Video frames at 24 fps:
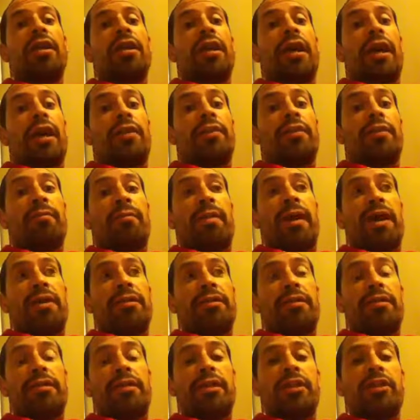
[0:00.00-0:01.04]
And the math
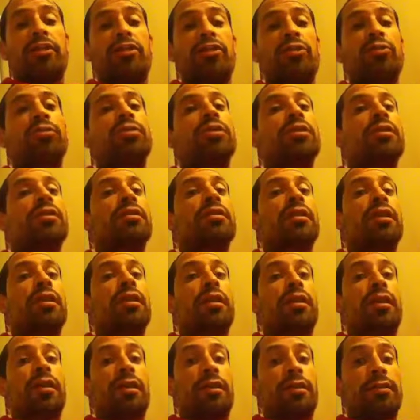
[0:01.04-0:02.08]
that he's using
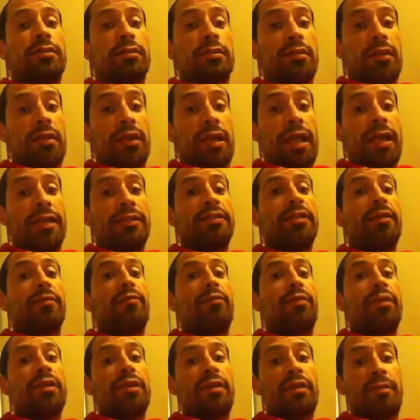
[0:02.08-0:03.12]
lines up
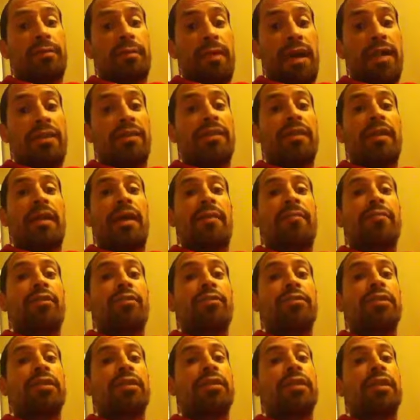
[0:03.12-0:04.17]
with the math that I'm
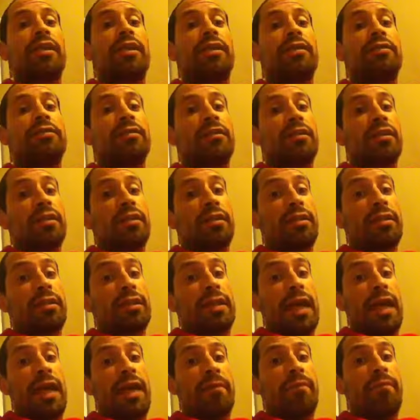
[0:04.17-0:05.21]
using. He's
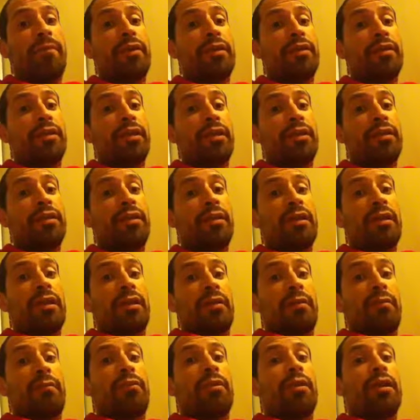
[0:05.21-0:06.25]
9 million
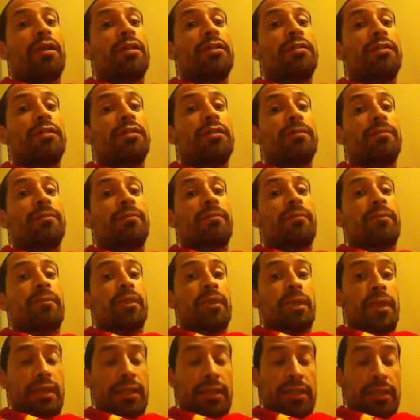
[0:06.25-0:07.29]
plus
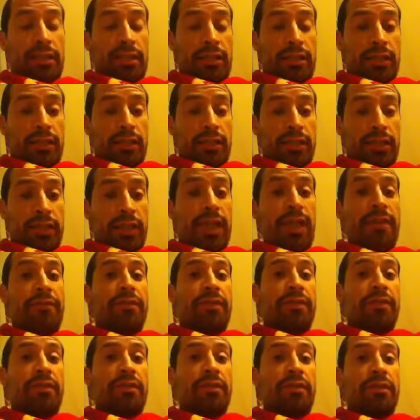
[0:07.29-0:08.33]

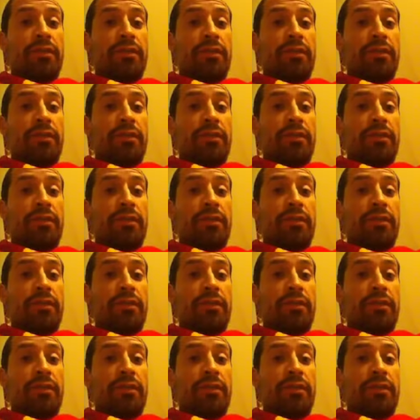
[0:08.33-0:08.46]
11,